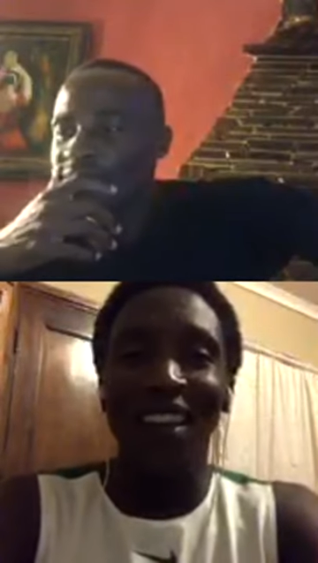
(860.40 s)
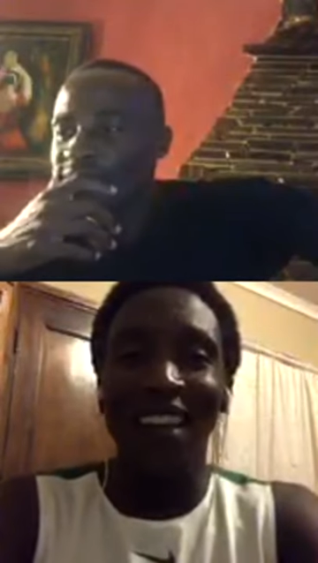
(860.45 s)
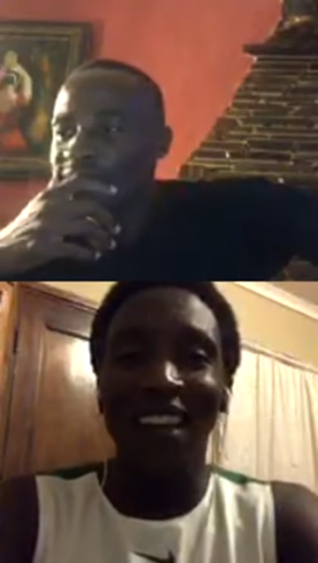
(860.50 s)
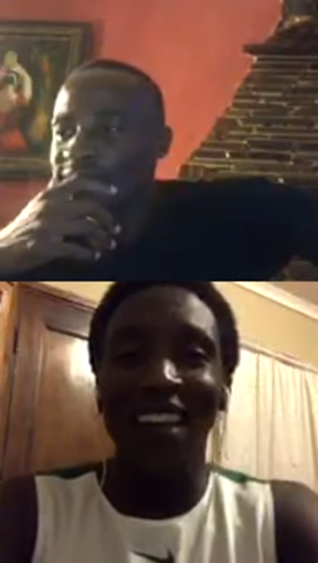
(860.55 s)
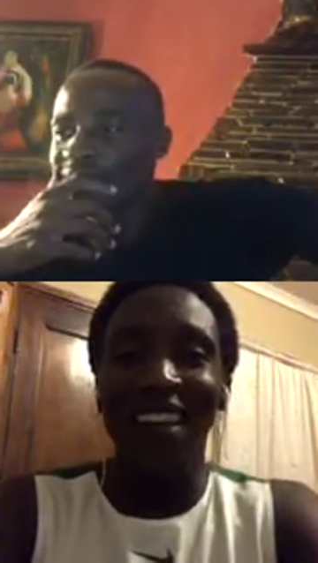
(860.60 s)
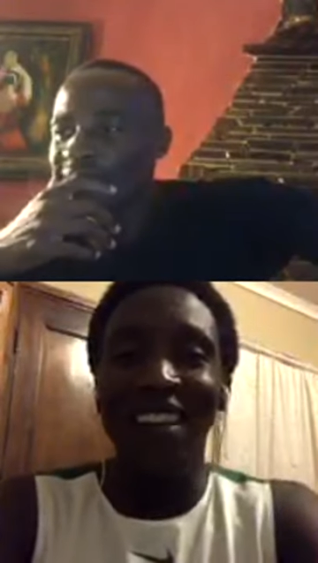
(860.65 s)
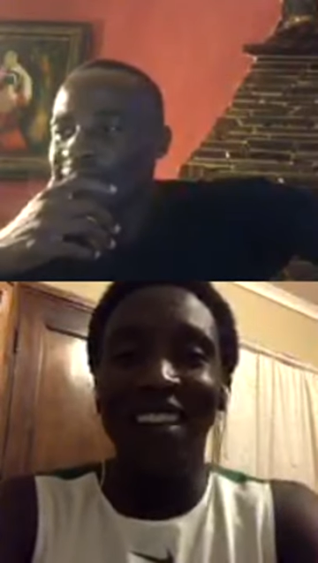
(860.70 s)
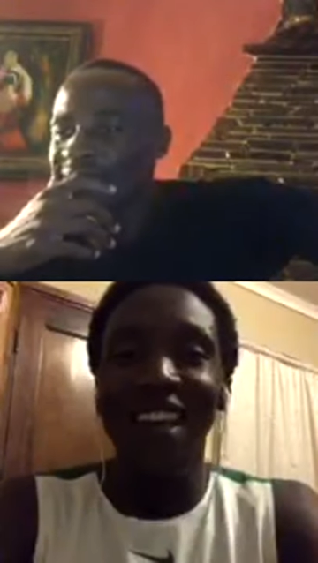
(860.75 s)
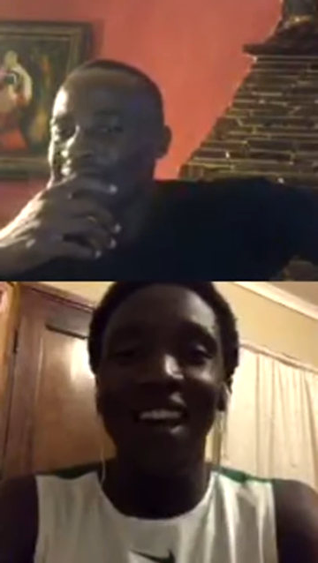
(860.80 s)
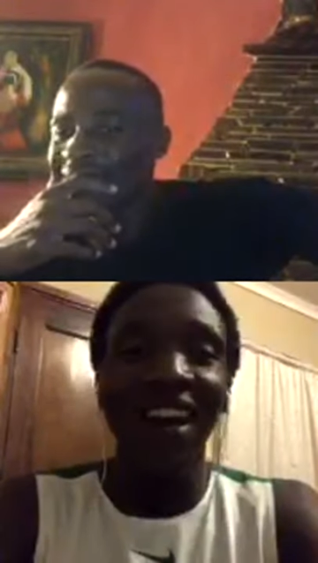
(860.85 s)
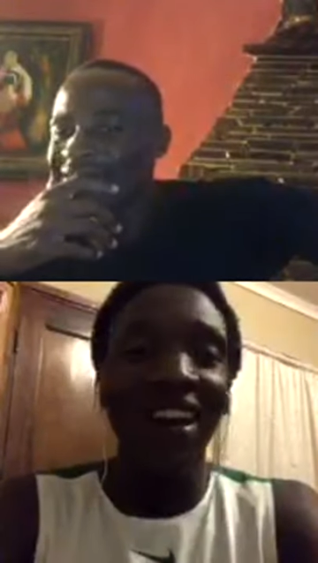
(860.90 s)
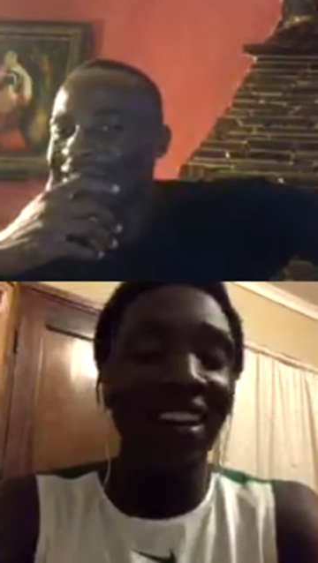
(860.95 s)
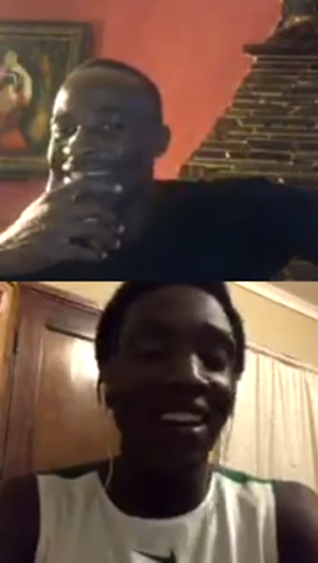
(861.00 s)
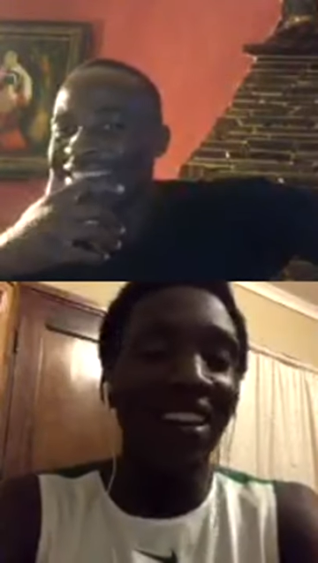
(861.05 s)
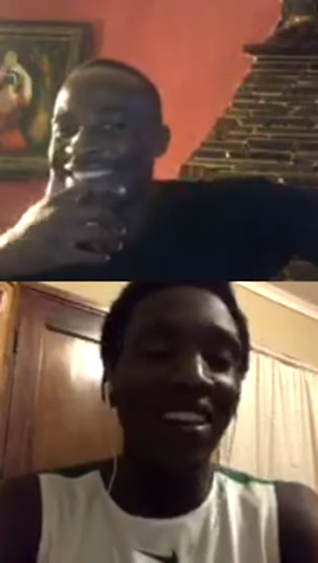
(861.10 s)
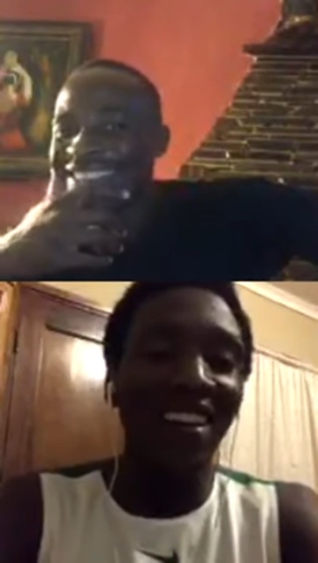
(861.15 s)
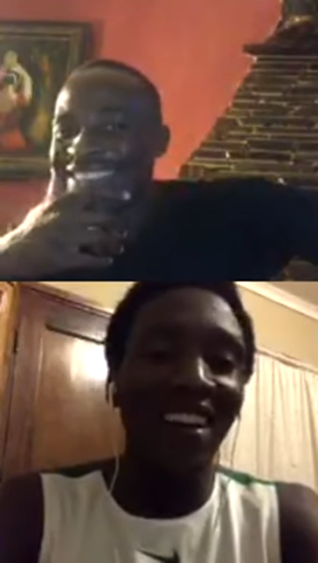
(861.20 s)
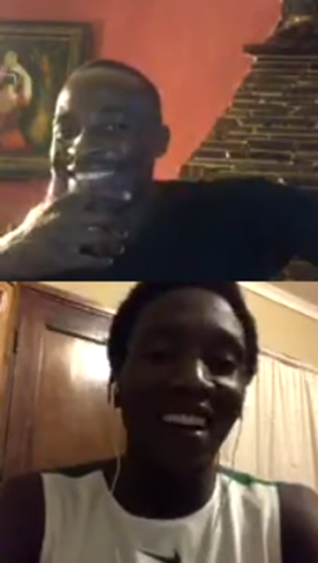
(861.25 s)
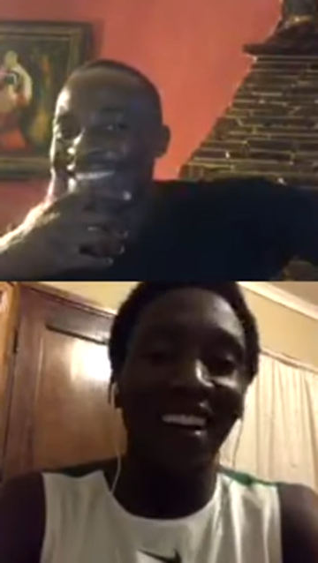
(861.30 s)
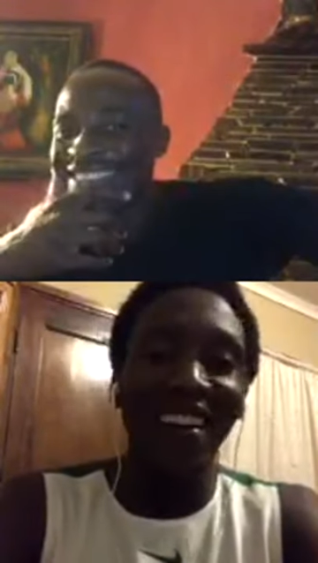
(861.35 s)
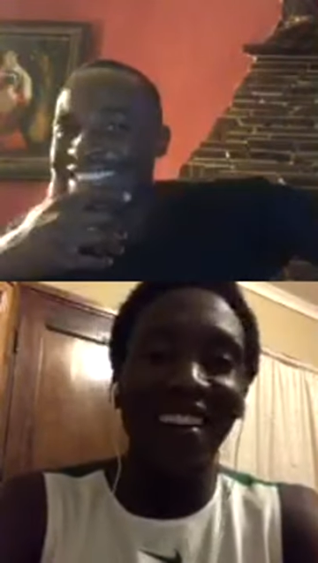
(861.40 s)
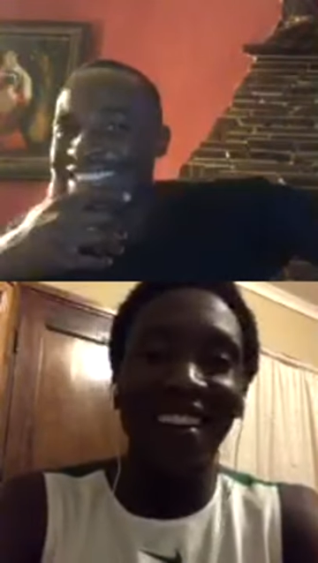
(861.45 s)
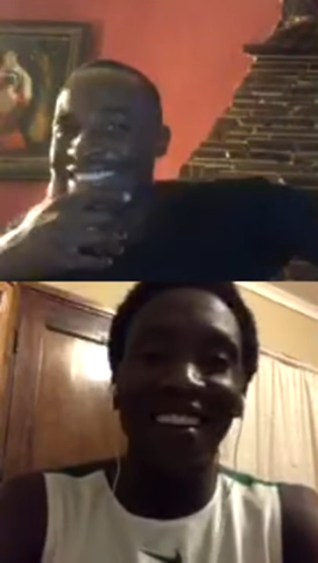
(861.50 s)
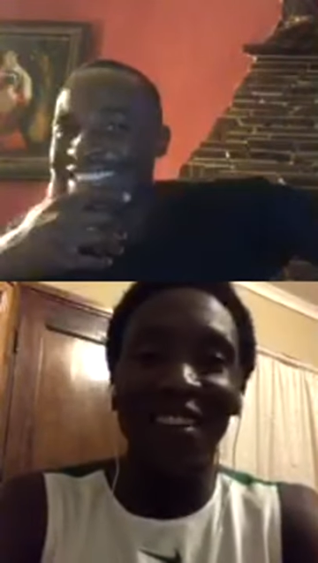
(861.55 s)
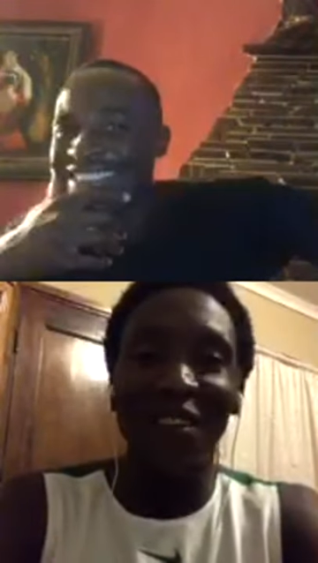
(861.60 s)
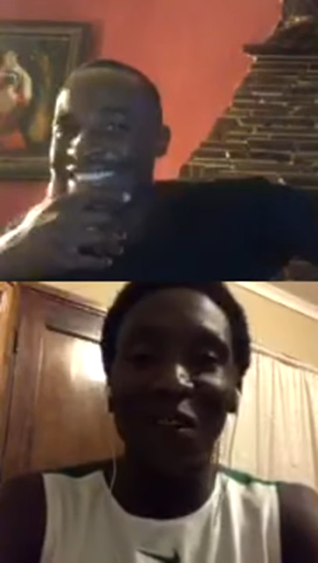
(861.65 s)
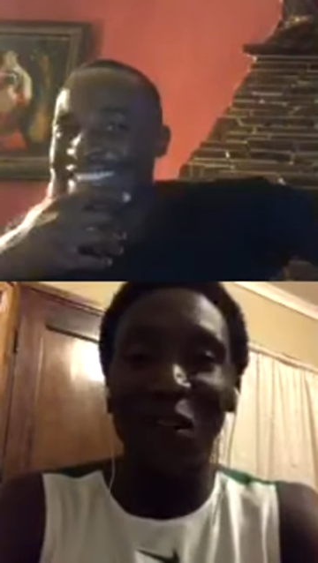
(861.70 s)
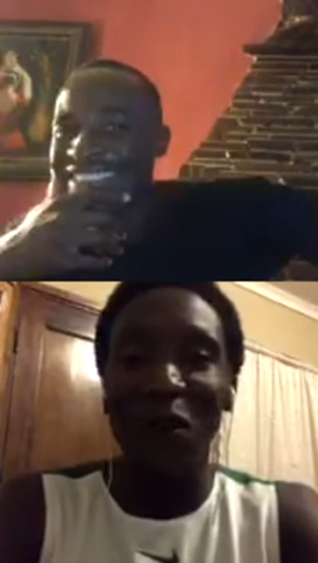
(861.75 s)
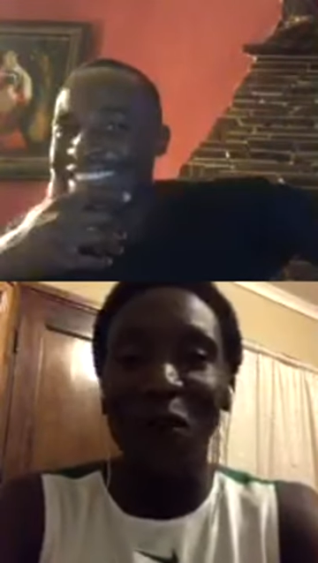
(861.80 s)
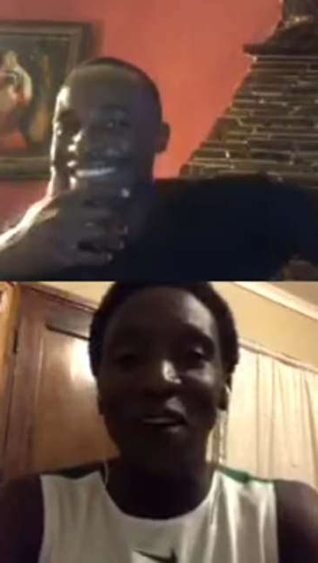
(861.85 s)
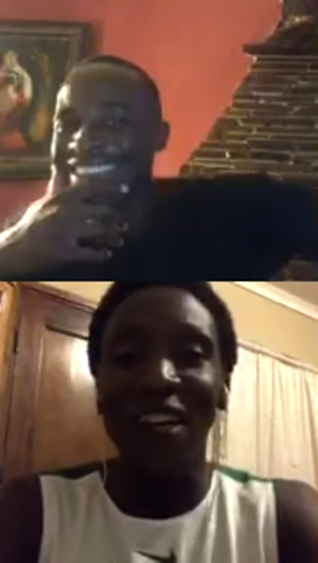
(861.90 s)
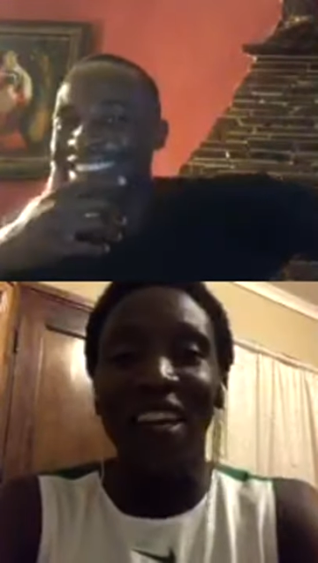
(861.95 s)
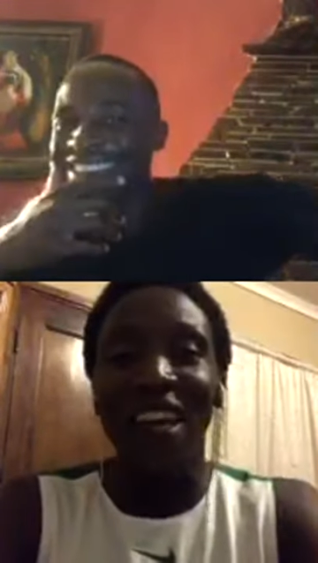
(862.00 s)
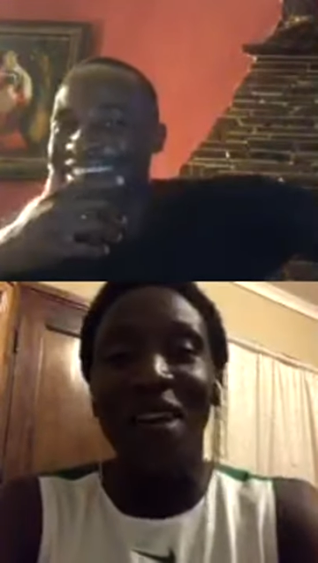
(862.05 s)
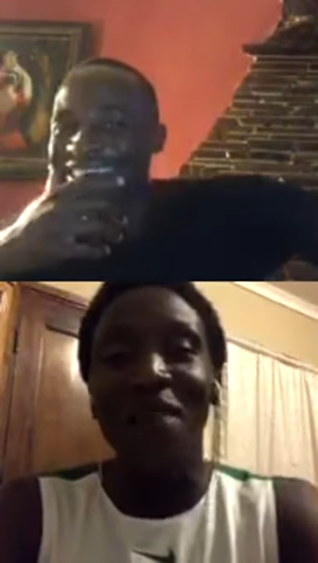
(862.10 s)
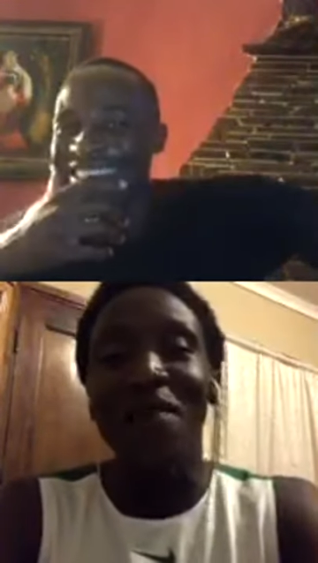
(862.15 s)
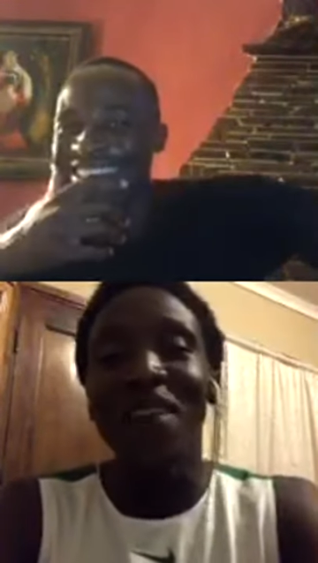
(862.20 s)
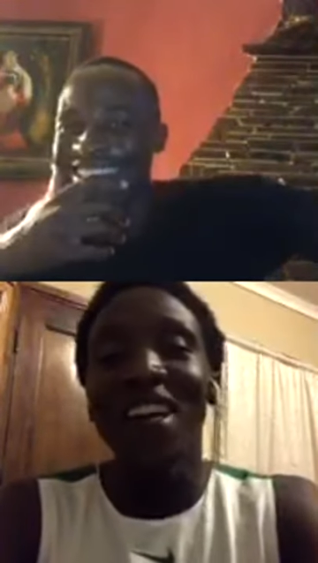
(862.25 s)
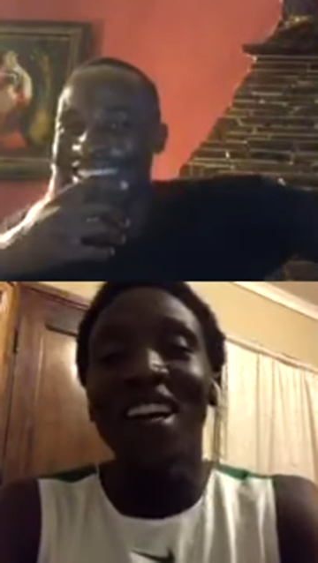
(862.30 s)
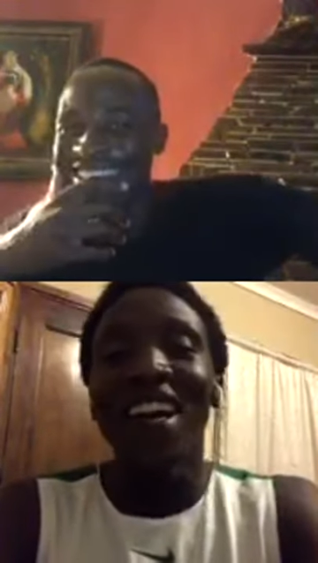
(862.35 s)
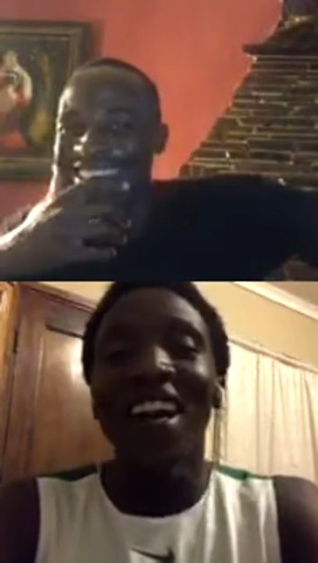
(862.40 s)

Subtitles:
Yeah, I can drop a name.